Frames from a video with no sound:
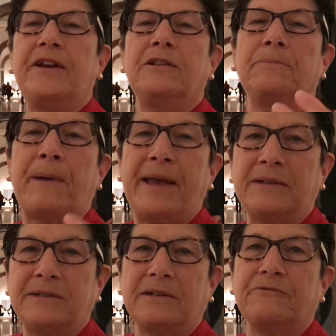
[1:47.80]
Field
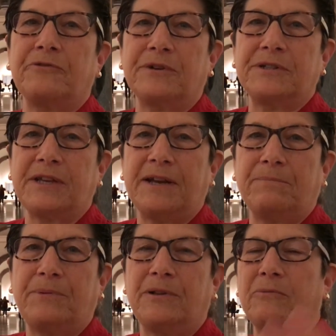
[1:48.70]
painting, for
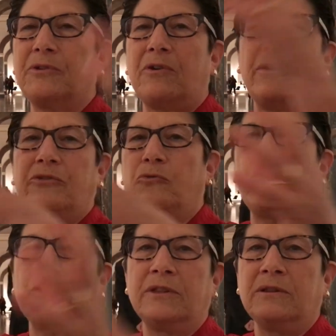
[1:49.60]
example, with all
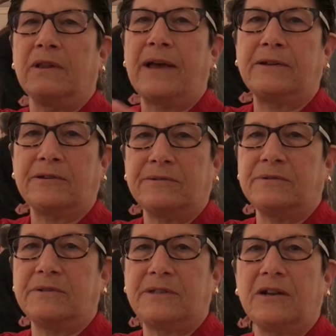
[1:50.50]
the wooden
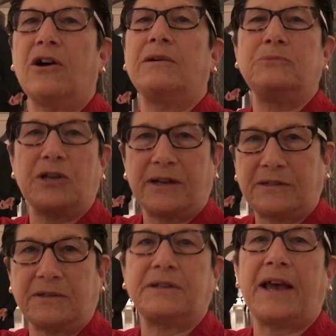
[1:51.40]
letters and
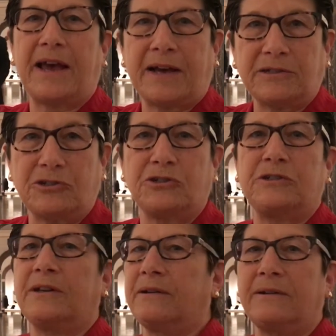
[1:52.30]
objects
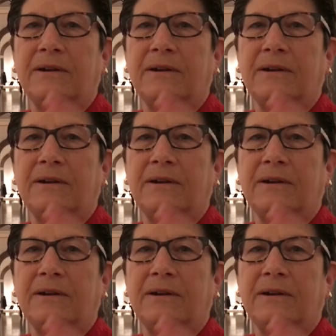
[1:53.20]
attached and